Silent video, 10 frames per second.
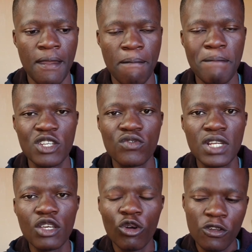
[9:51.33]
But
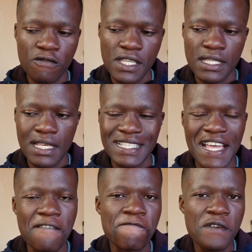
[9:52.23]
really, all of these things
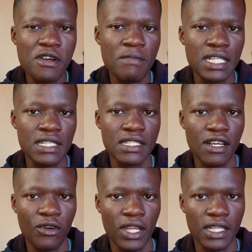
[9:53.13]
are very much
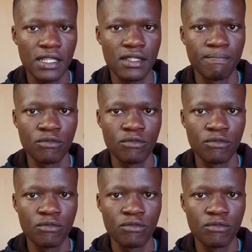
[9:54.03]
interconnected.